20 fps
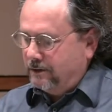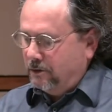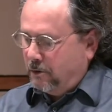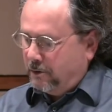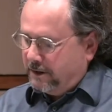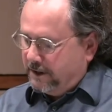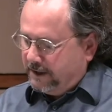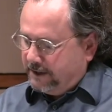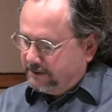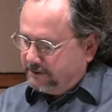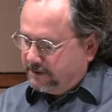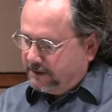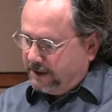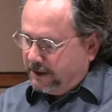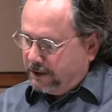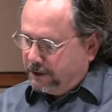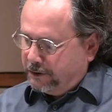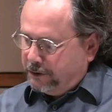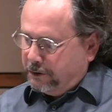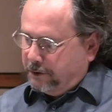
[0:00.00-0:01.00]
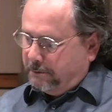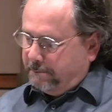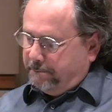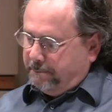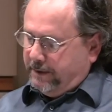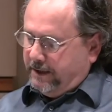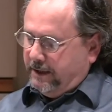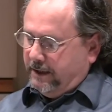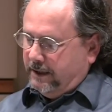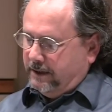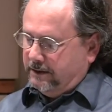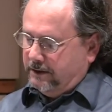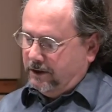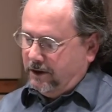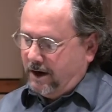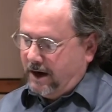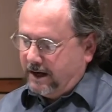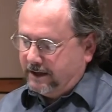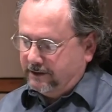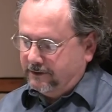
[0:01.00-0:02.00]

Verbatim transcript: nor is he a European God,